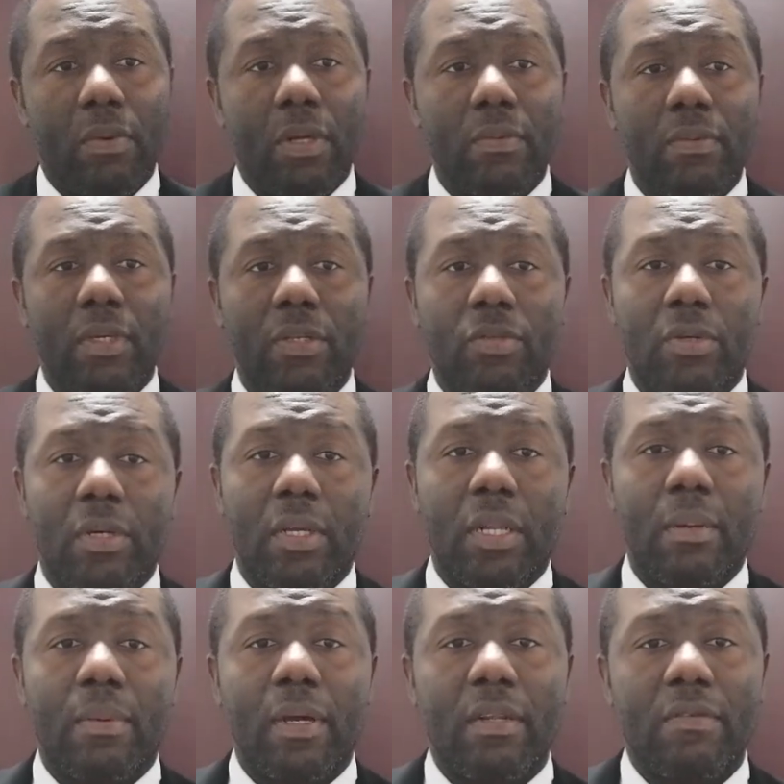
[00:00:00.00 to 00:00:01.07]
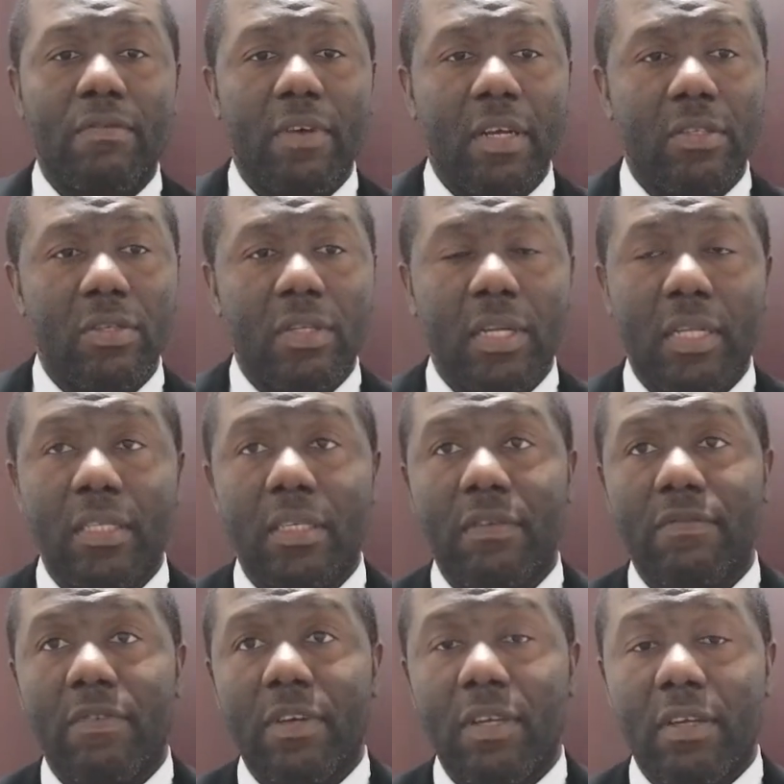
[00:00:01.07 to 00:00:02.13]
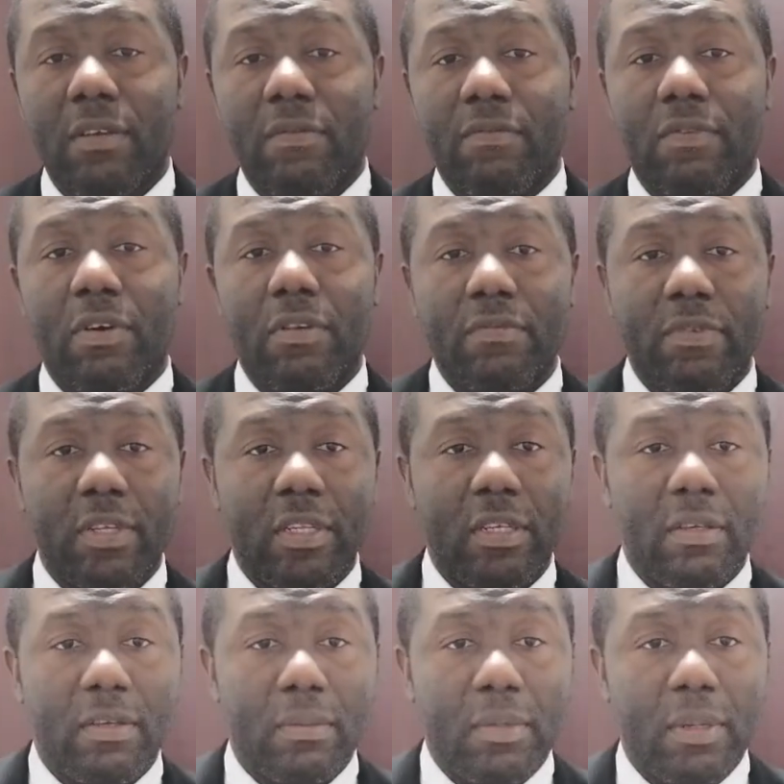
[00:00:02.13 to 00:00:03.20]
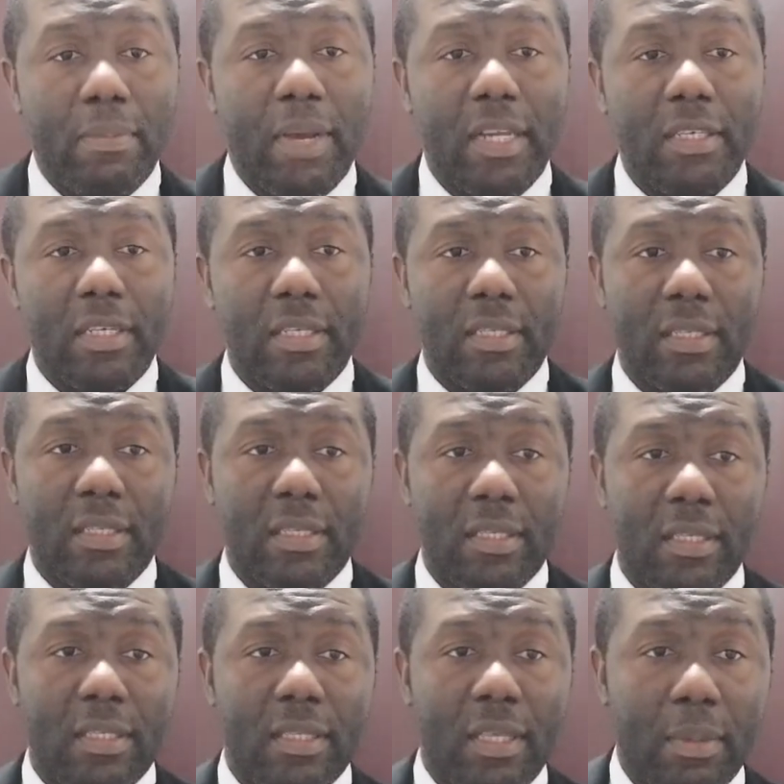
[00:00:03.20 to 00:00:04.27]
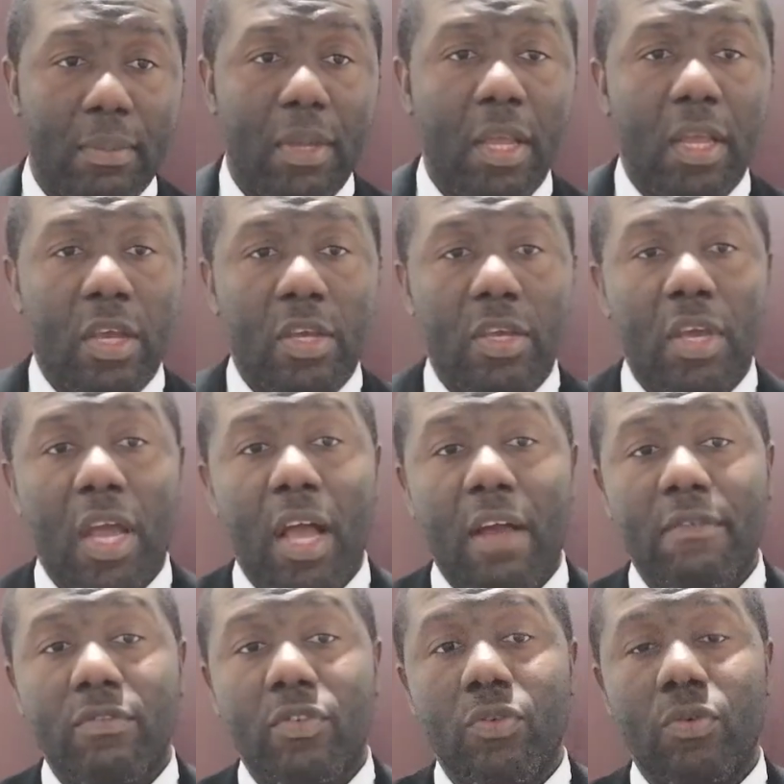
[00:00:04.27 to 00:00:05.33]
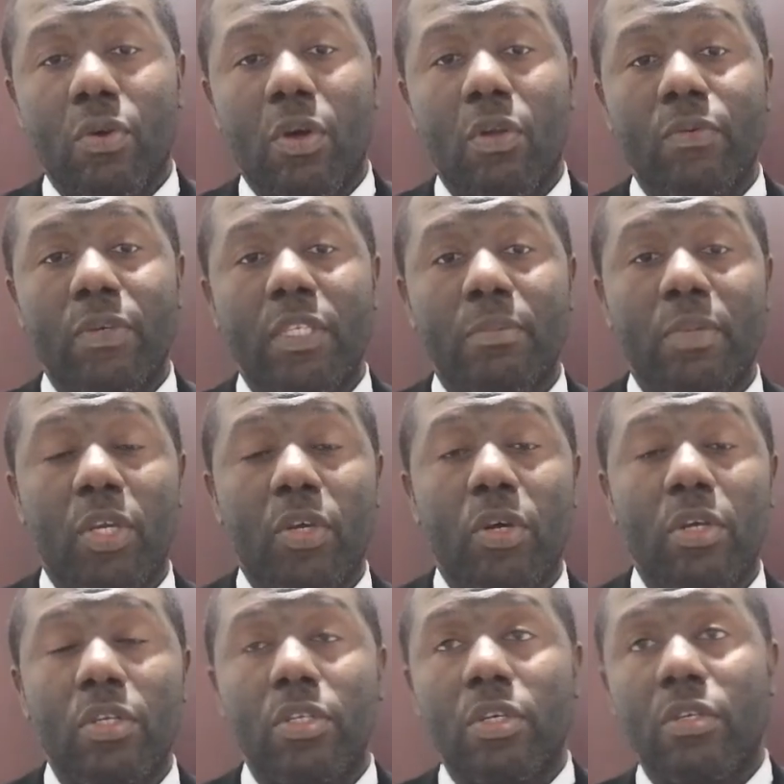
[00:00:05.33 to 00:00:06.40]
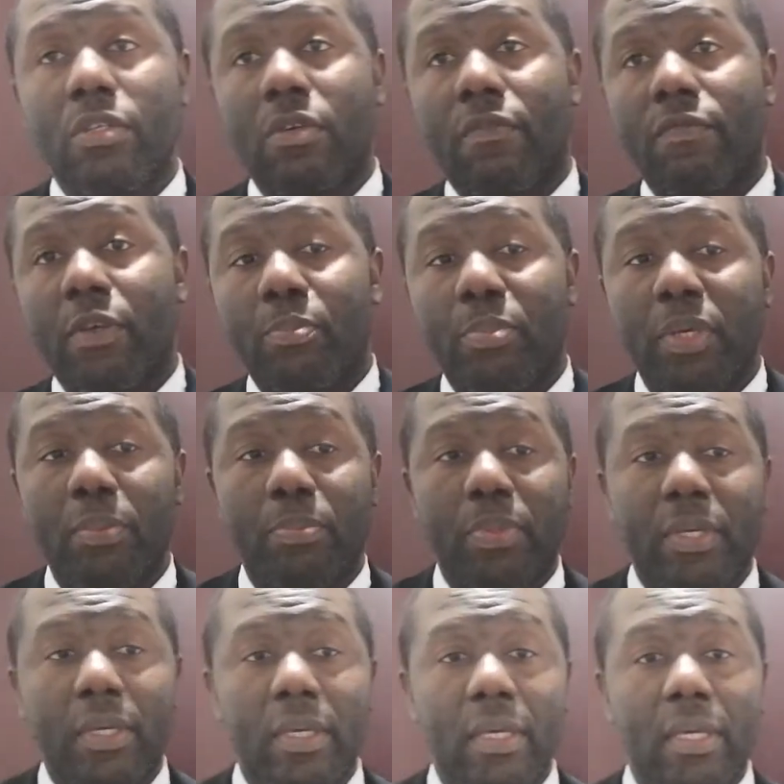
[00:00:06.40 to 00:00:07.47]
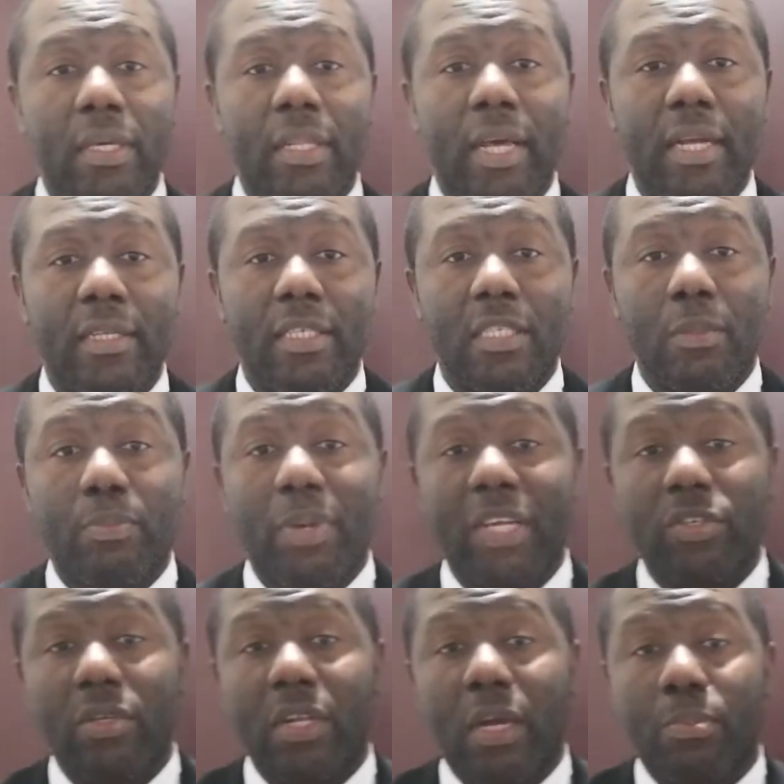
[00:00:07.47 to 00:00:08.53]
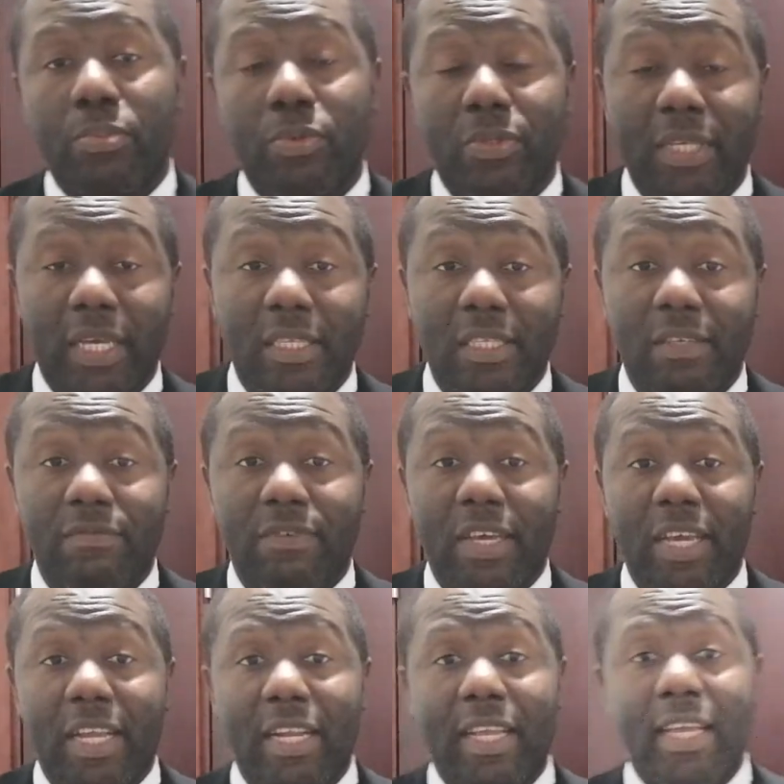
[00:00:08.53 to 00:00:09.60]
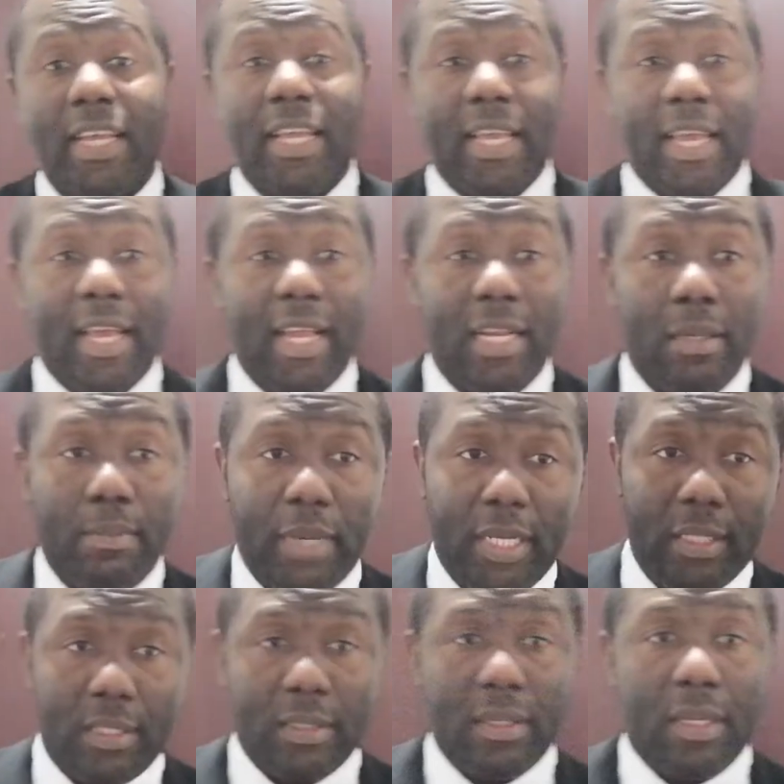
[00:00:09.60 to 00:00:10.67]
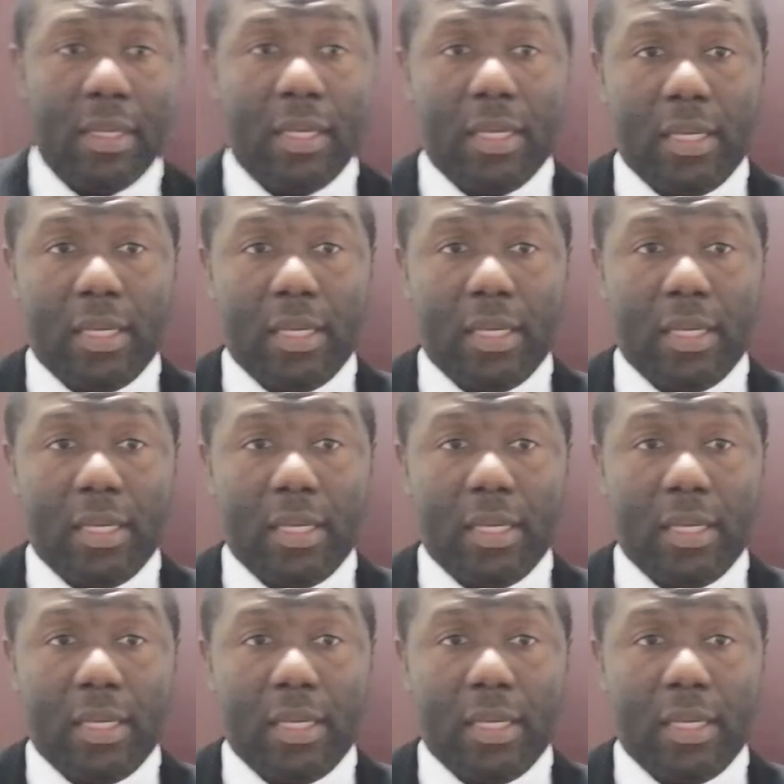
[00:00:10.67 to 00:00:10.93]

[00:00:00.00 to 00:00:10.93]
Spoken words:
When we are talking about the factor that involved in the emergency system, you have to always be conscious of the PPE, that is the personal protective elements.